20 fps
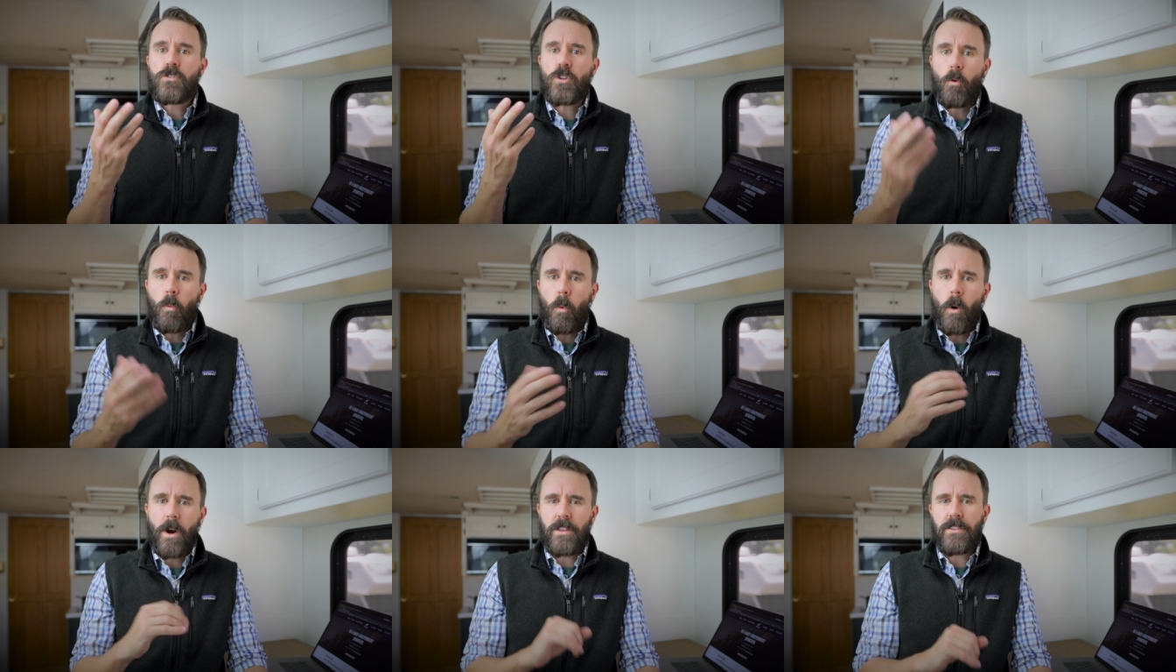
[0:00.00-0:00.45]

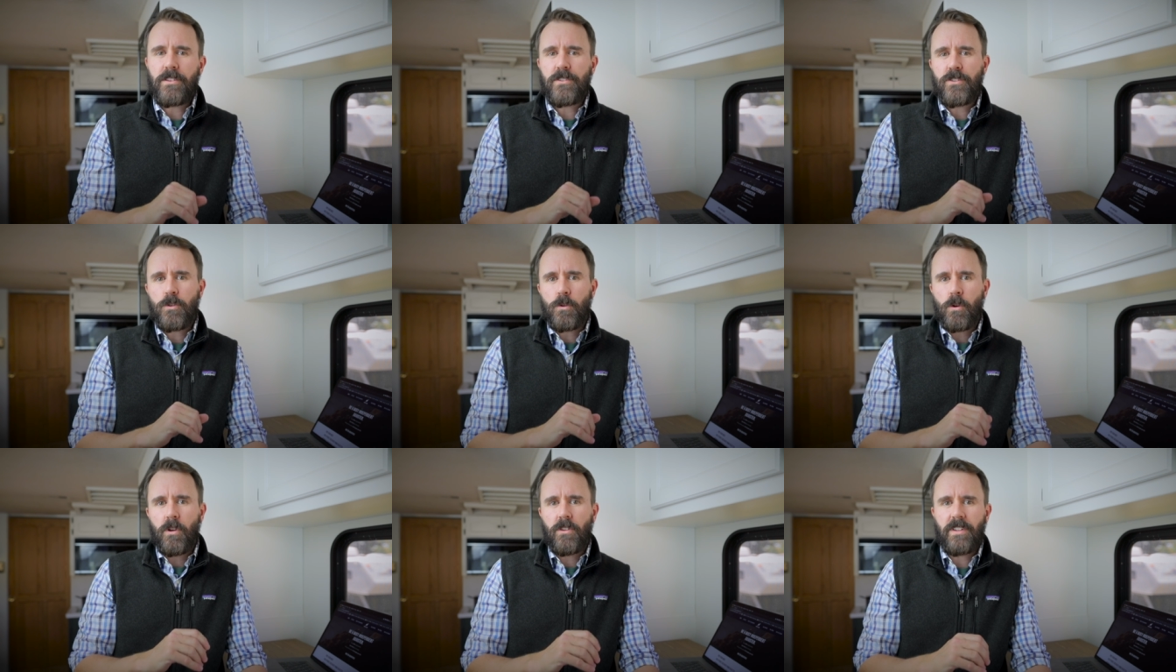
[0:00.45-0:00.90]
So what are the
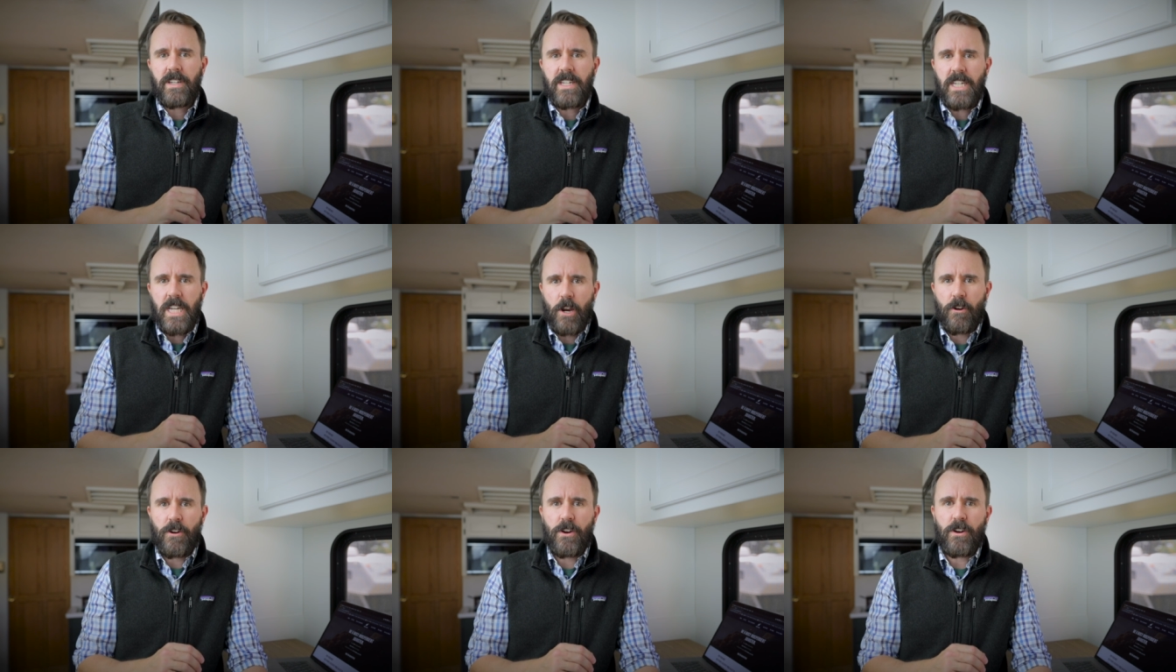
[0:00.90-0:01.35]
tools that
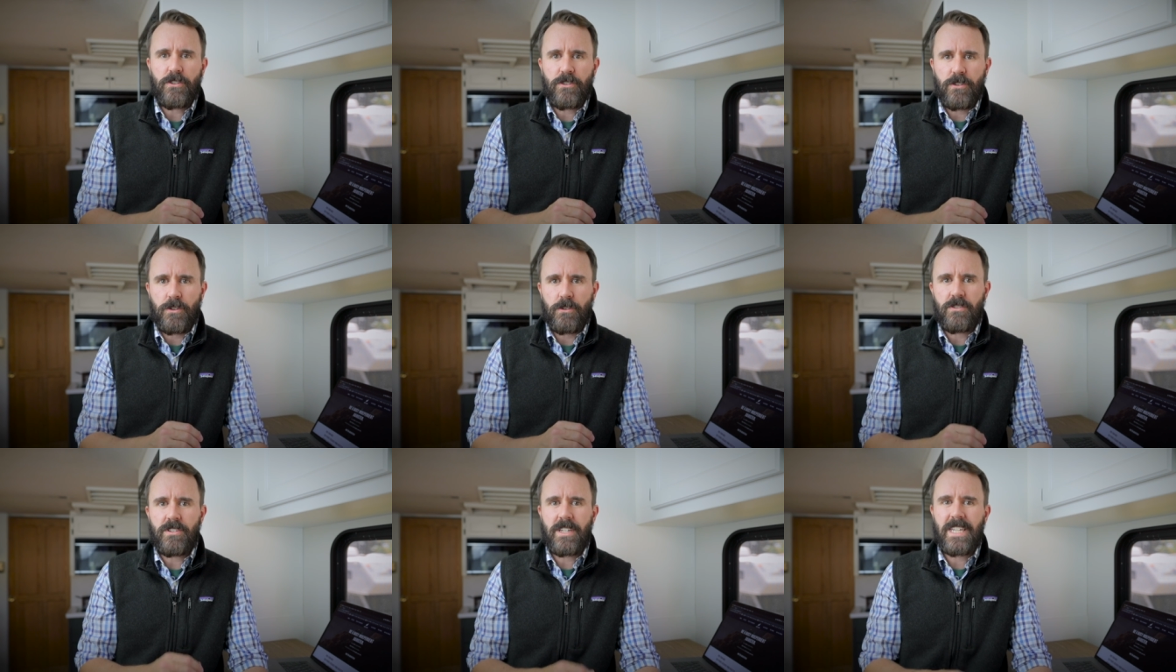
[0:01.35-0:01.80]
carriers
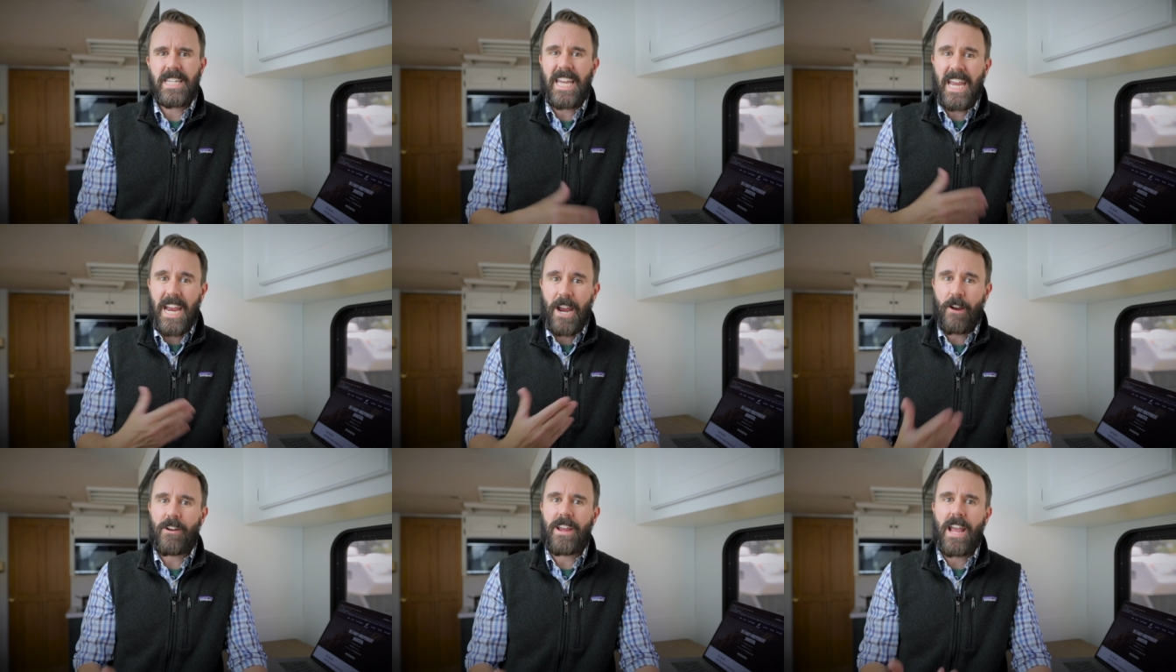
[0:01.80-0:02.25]
use to
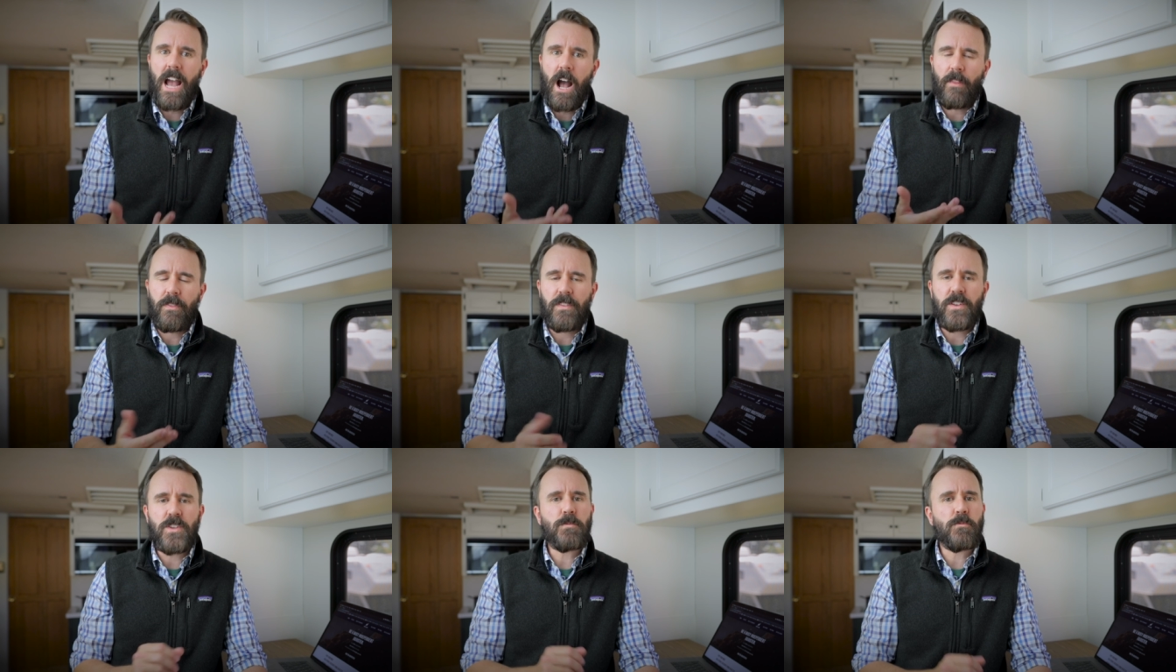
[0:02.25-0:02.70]
carry
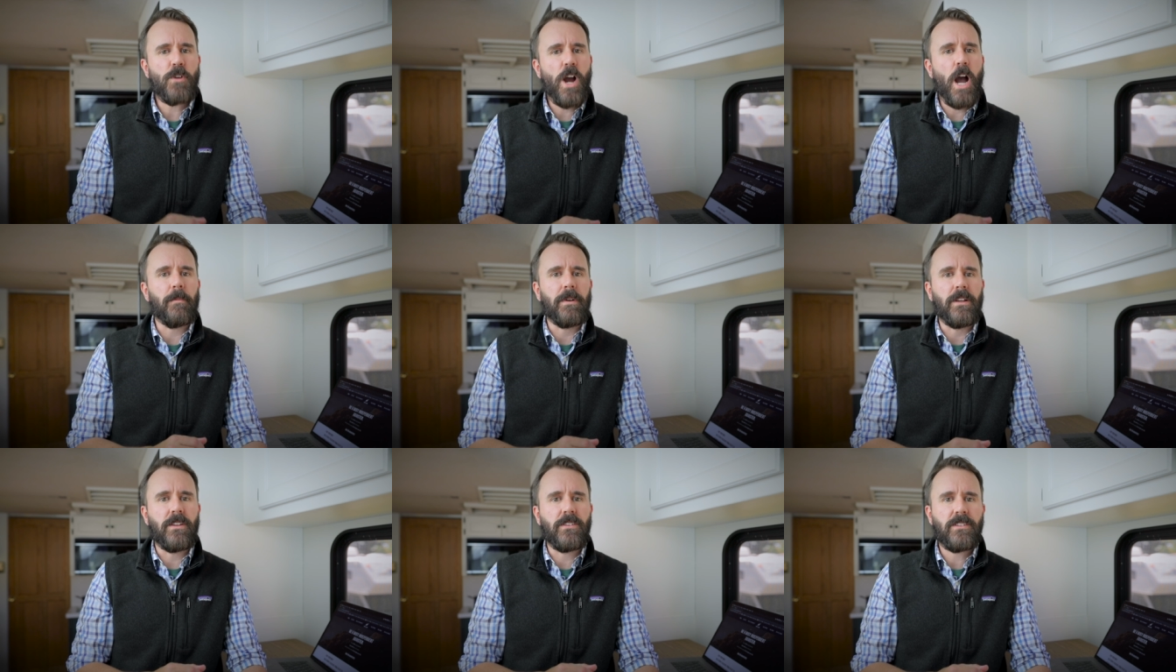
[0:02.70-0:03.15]
out this
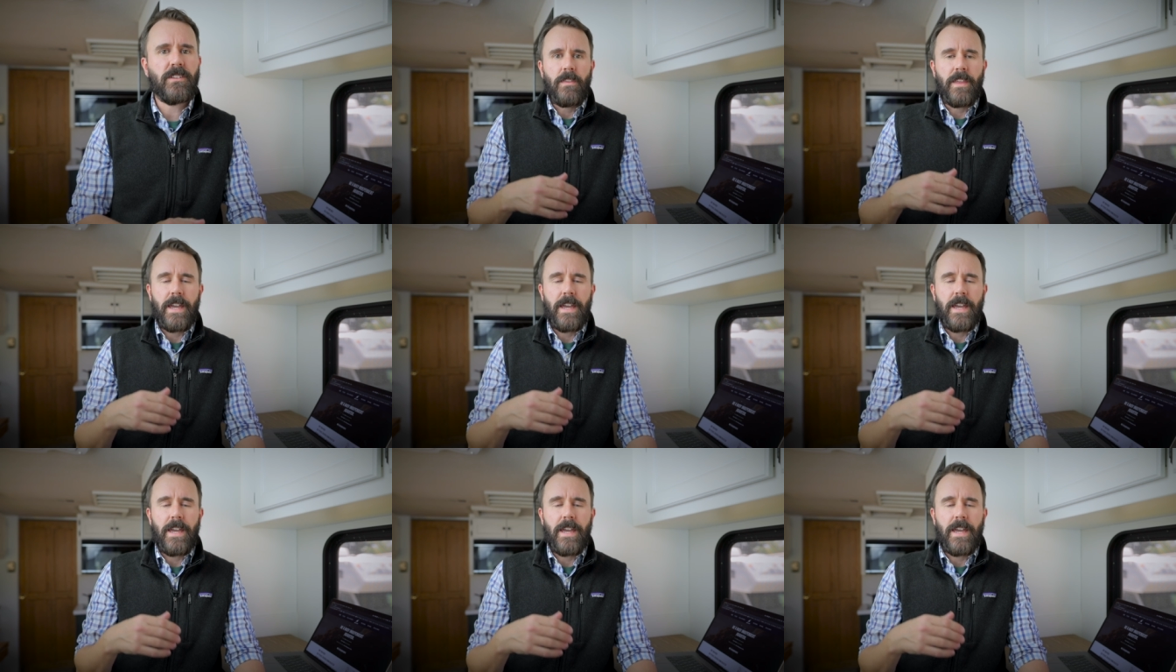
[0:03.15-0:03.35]
promise?